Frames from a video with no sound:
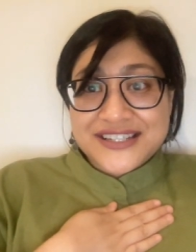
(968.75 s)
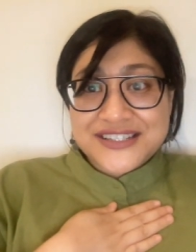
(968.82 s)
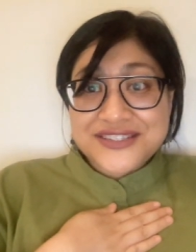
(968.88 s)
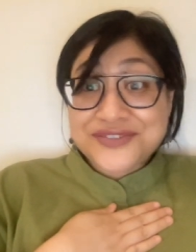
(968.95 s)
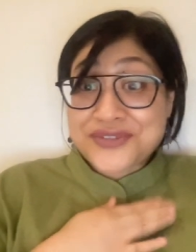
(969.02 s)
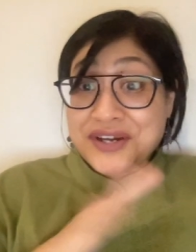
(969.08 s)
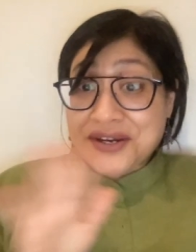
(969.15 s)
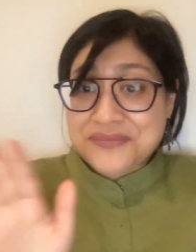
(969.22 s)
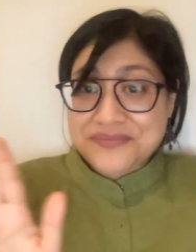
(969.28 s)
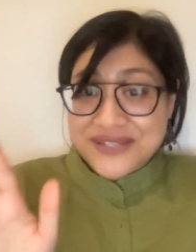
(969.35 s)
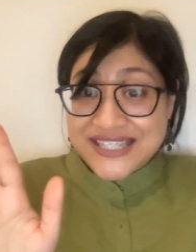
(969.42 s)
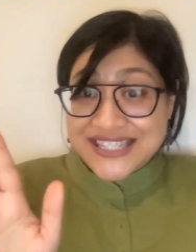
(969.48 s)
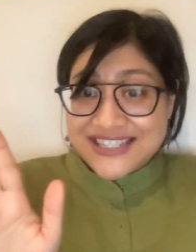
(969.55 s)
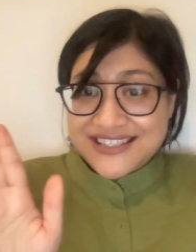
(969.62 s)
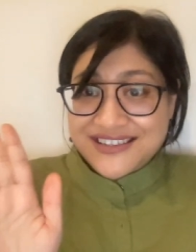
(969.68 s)
to not
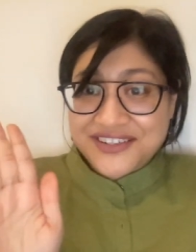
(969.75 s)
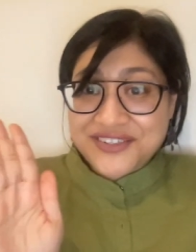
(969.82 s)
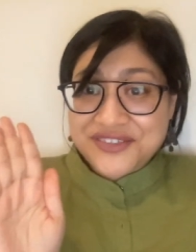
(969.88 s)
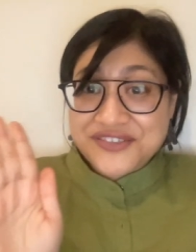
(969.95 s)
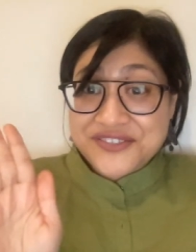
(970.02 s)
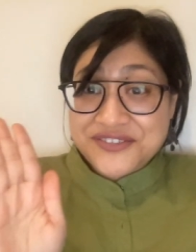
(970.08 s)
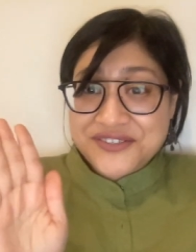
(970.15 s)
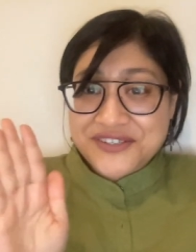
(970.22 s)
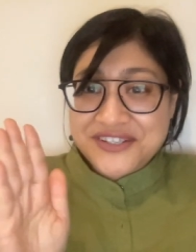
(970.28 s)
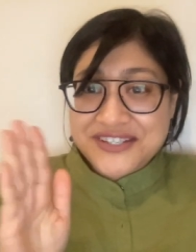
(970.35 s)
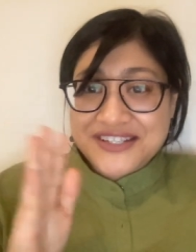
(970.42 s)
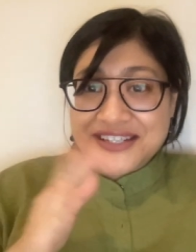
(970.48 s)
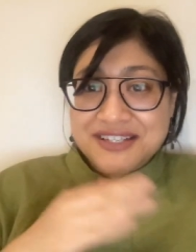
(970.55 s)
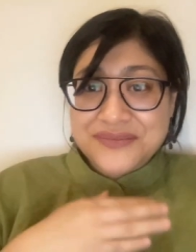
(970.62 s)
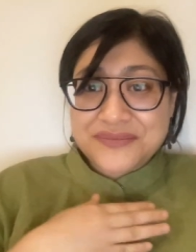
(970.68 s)
be
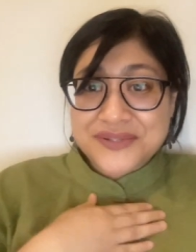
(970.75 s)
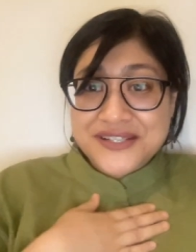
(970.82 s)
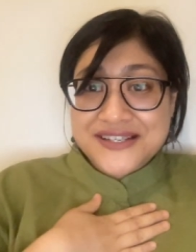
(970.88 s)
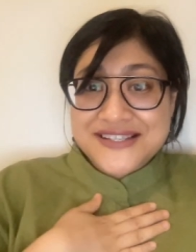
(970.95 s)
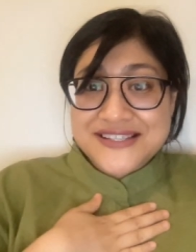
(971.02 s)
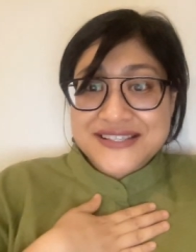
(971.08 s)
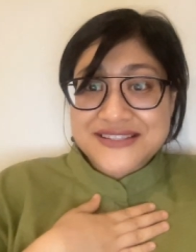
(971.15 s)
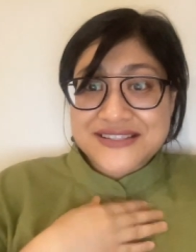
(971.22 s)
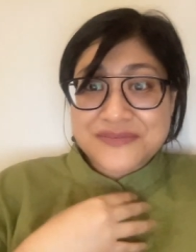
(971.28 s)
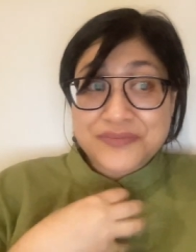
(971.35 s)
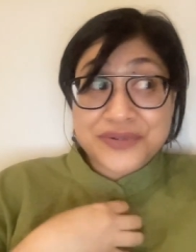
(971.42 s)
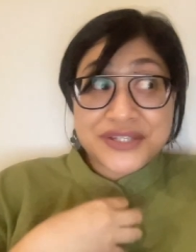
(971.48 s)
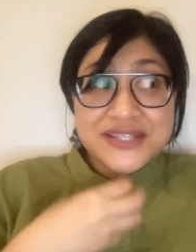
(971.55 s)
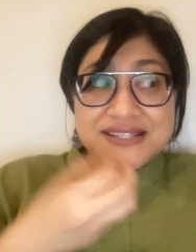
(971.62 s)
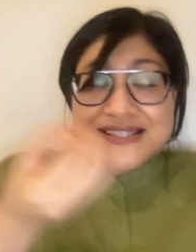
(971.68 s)
understood because
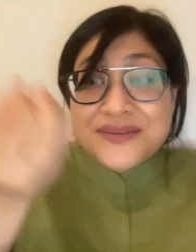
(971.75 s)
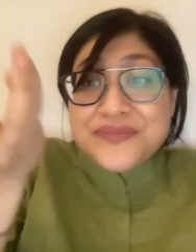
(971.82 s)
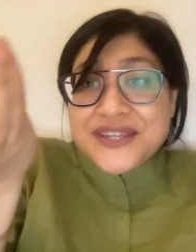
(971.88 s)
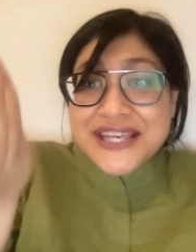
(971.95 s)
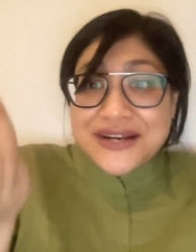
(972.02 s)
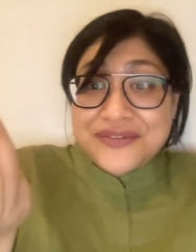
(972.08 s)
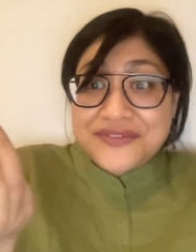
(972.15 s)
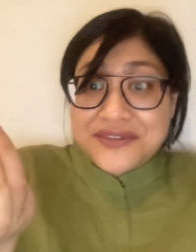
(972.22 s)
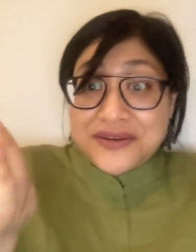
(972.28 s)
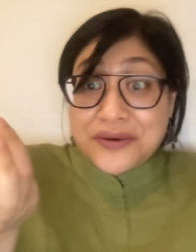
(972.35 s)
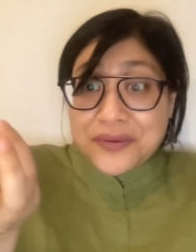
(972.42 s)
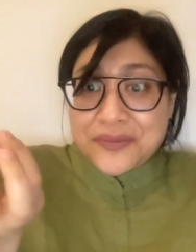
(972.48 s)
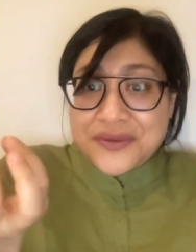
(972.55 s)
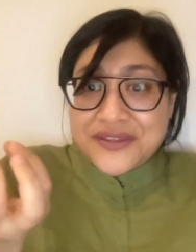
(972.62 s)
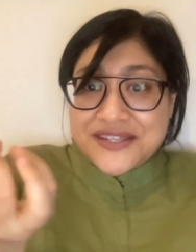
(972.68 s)
putting something out in the
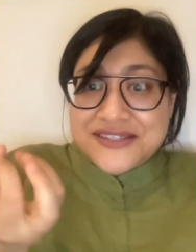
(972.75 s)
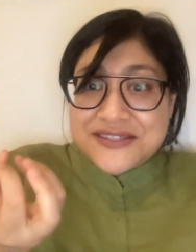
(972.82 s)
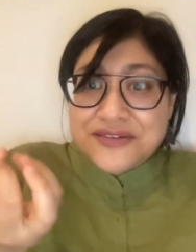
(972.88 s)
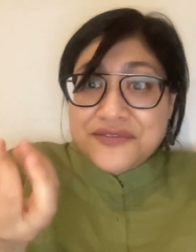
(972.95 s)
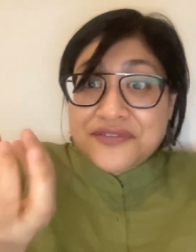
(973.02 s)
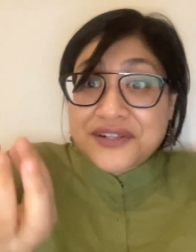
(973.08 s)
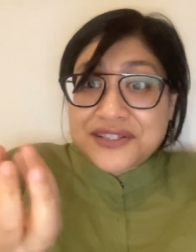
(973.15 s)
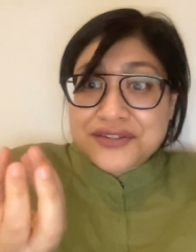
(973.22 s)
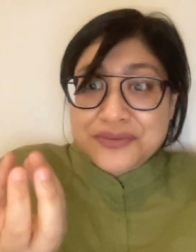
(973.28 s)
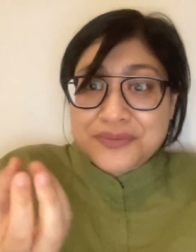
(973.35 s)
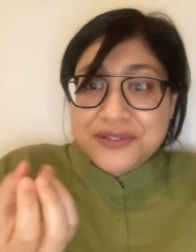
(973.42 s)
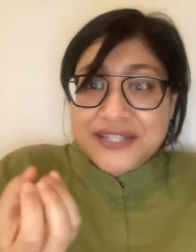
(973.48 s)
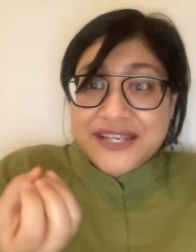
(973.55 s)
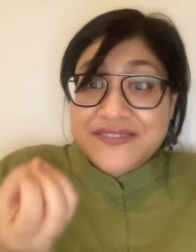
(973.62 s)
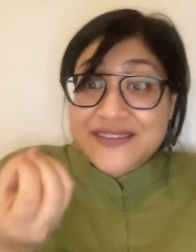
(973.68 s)
open that's so
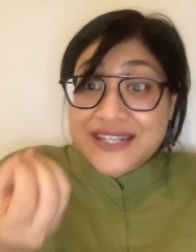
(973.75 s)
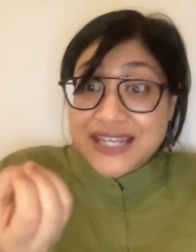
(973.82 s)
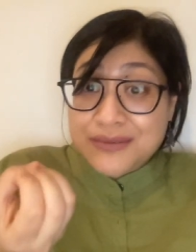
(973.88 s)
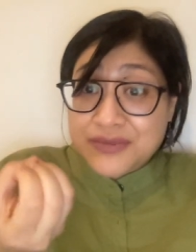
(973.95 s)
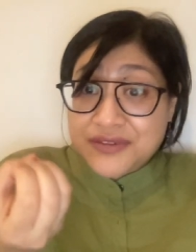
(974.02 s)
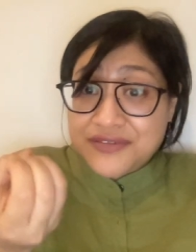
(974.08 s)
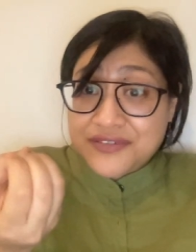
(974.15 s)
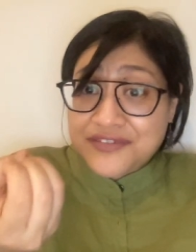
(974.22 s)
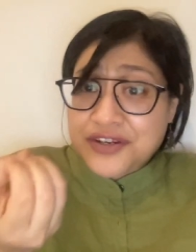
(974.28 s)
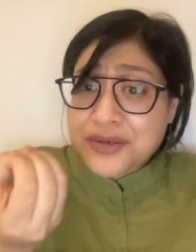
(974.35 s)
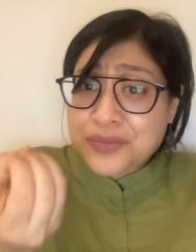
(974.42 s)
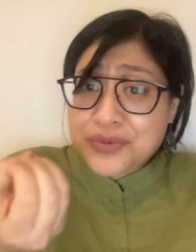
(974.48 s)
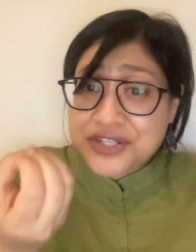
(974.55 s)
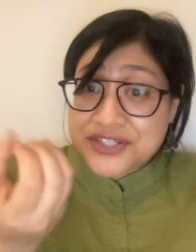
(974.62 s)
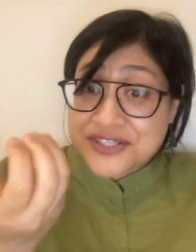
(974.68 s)
vulnerable, like the name of a very
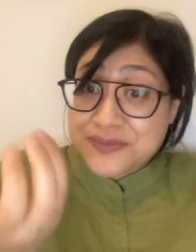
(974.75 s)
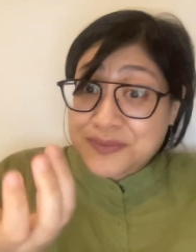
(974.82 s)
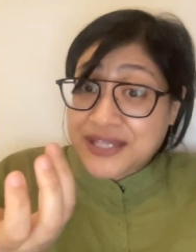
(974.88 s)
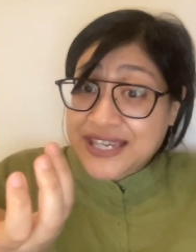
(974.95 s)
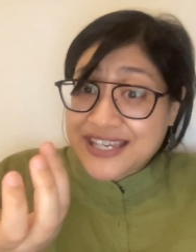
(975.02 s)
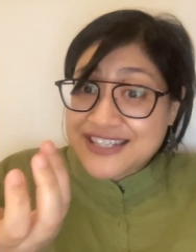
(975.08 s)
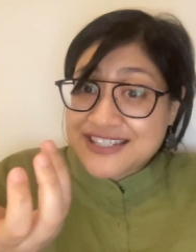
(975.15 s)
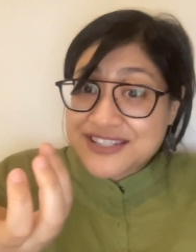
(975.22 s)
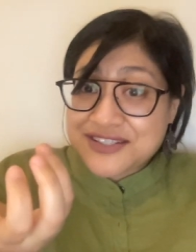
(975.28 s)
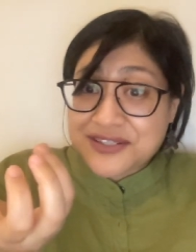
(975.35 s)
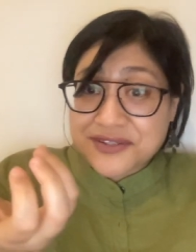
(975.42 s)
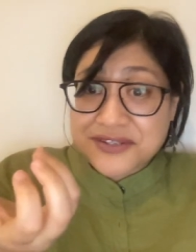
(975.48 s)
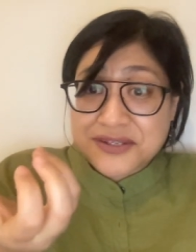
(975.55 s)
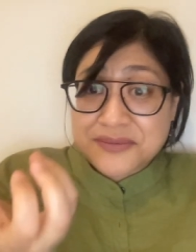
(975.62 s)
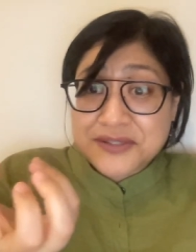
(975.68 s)
precious plant, to
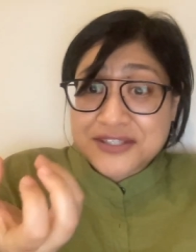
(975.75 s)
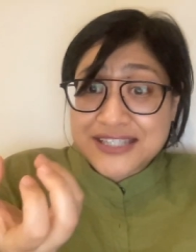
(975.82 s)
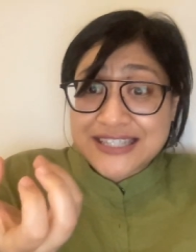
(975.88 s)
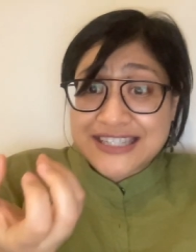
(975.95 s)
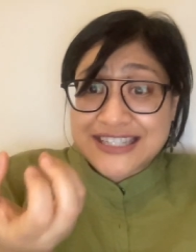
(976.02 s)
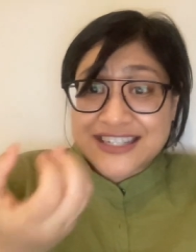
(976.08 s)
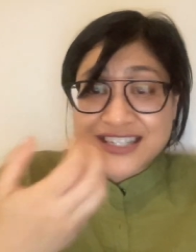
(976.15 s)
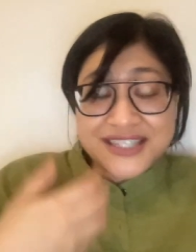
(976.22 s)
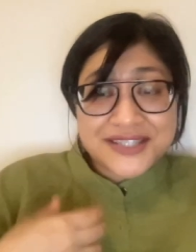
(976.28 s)
your community